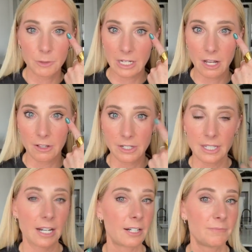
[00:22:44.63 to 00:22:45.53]
3 colors
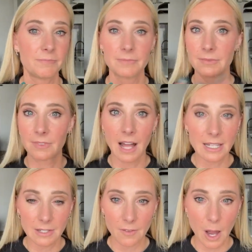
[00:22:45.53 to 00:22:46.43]
here,
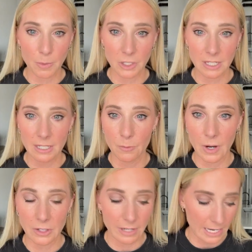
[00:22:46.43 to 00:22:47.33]
lots of options of
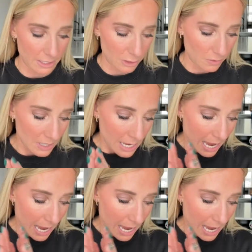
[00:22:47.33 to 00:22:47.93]
what you can do.